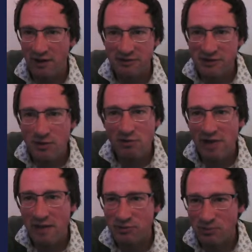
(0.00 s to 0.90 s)
There's no
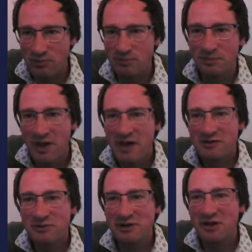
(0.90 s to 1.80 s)
overlaps,
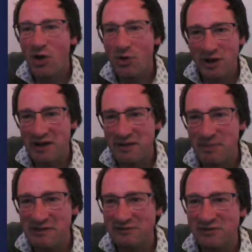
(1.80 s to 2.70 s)
so we didn't code any
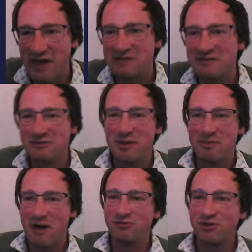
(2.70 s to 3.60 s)
piece of text to be
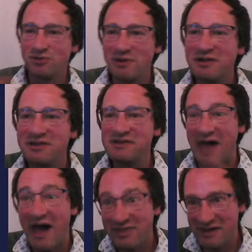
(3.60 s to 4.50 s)
about vulnerabilities
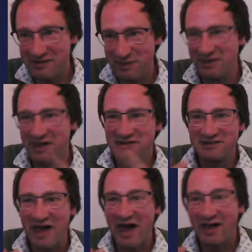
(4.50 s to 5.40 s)
and
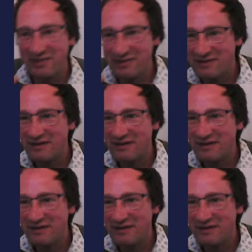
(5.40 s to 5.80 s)
expectations and